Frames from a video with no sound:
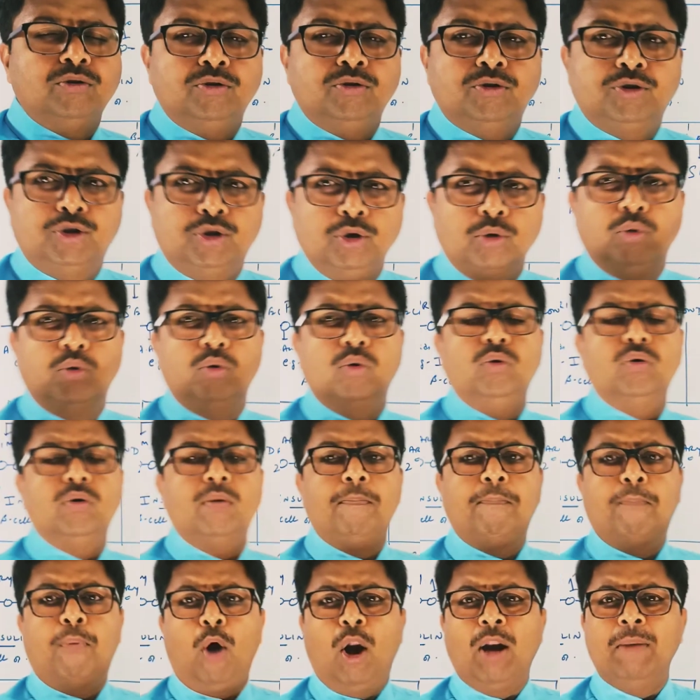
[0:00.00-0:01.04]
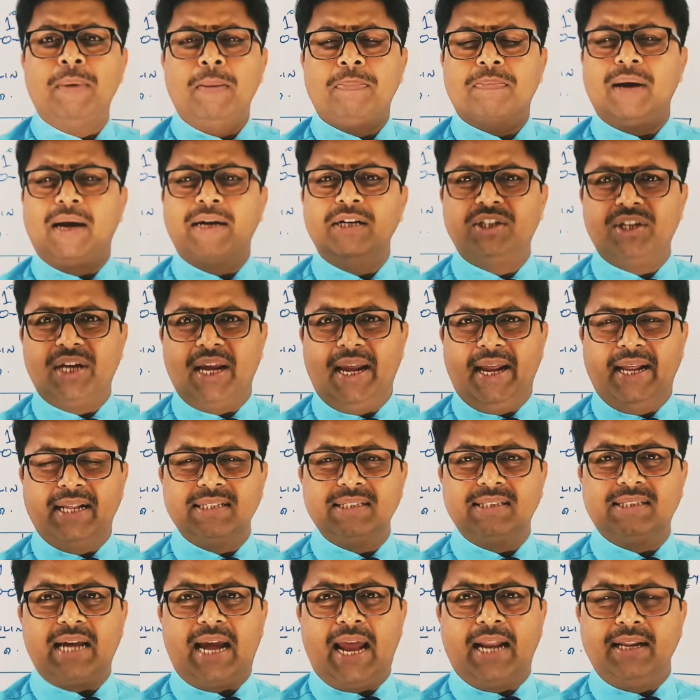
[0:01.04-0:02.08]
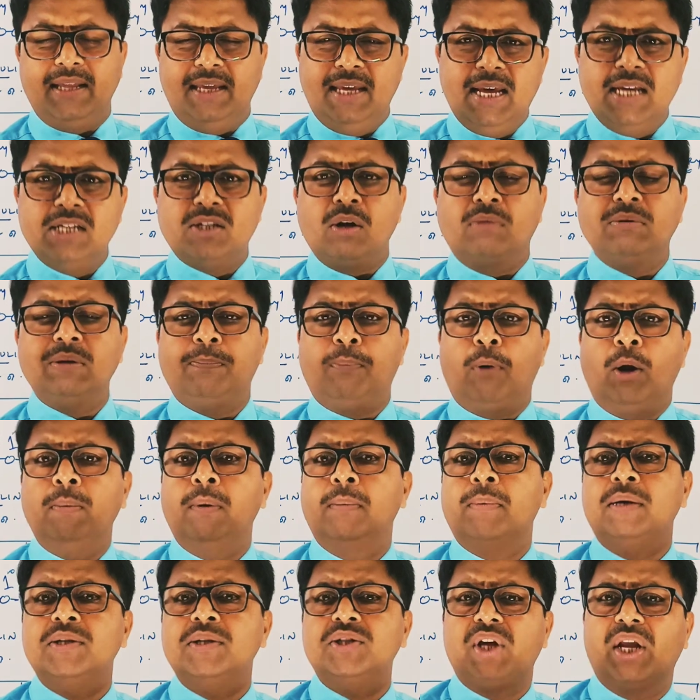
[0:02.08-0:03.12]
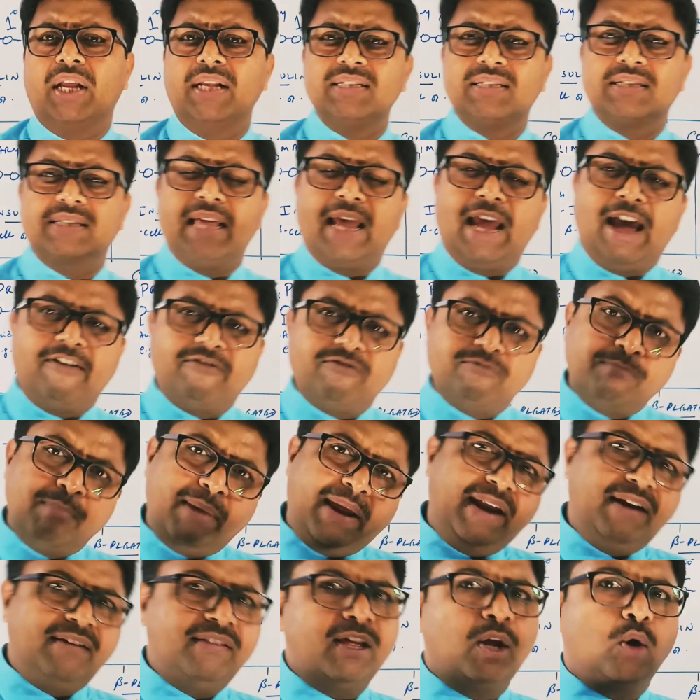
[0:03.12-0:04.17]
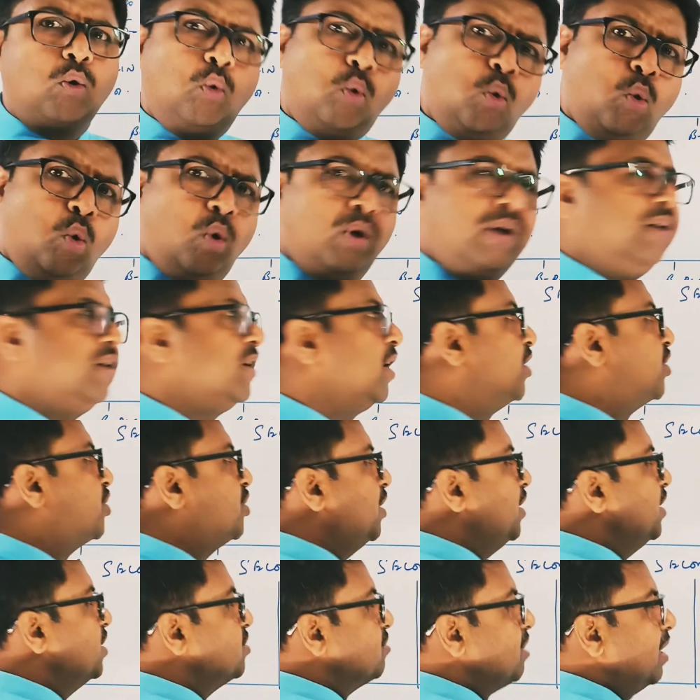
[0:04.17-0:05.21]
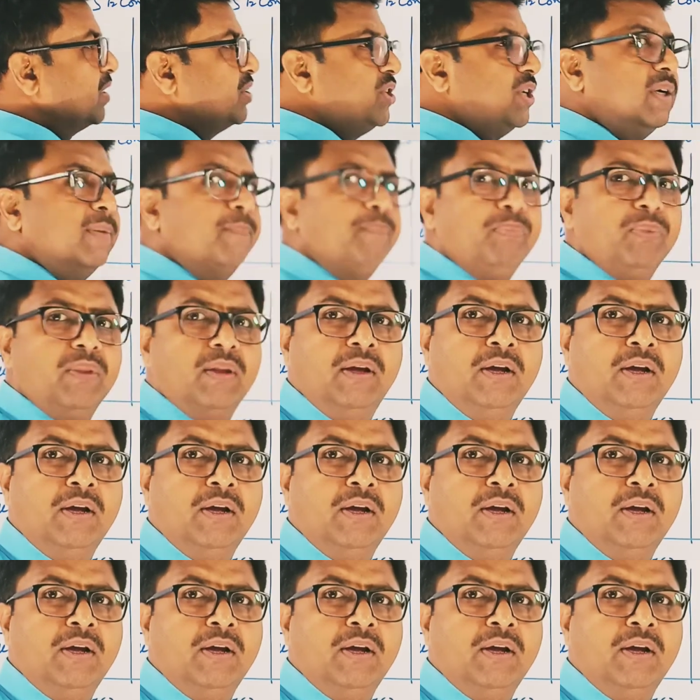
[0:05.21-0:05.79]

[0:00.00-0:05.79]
2 polypeptide chains, and each of the polypeptide chains they have made their own tertiary structure.